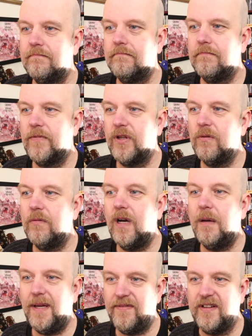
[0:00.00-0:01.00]
thought, I'm
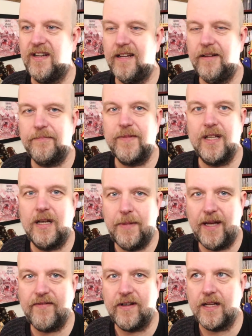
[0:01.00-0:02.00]
having that
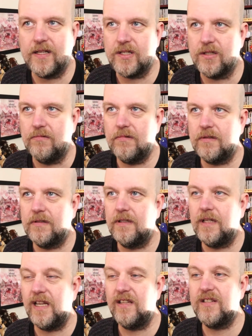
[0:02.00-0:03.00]
sword.
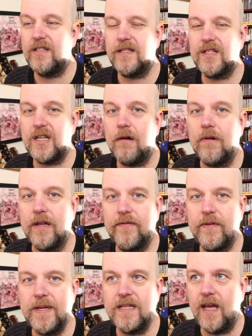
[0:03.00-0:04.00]
He stole it
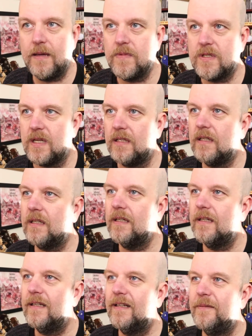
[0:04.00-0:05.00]
from his namesake.
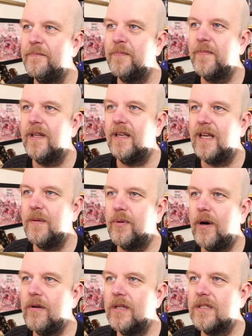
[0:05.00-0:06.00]
He
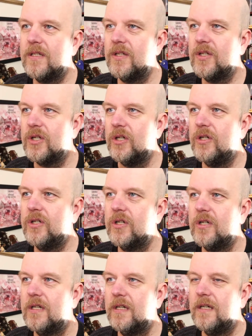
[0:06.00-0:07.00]
broke into the church,
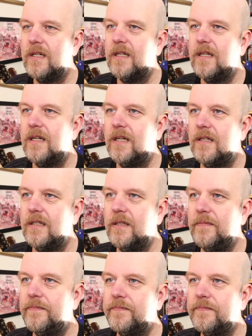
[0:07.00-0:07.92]
right?